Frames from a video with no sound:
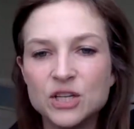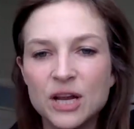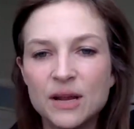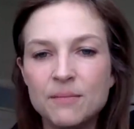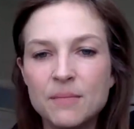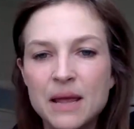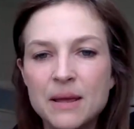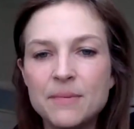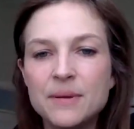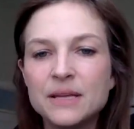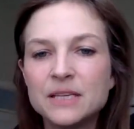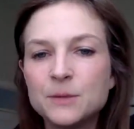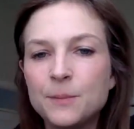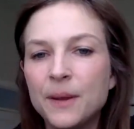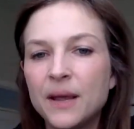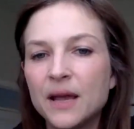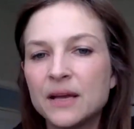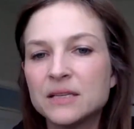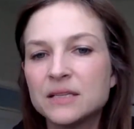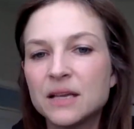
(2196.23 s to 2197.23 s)
And maybe it's
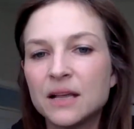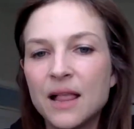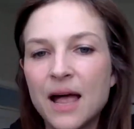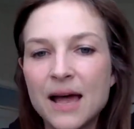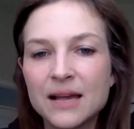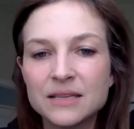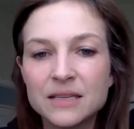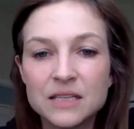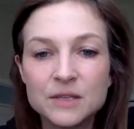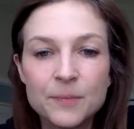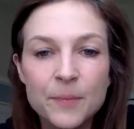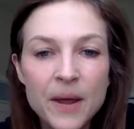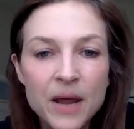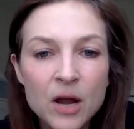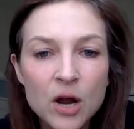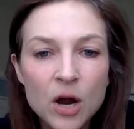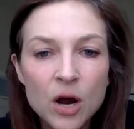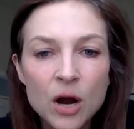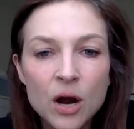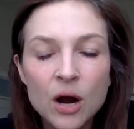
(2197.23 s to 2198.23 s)
because the class is
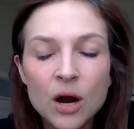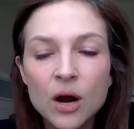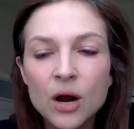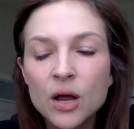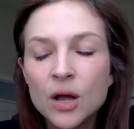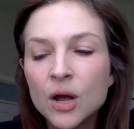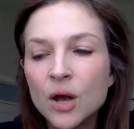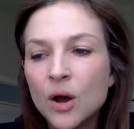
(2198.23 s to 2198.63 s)
bigger,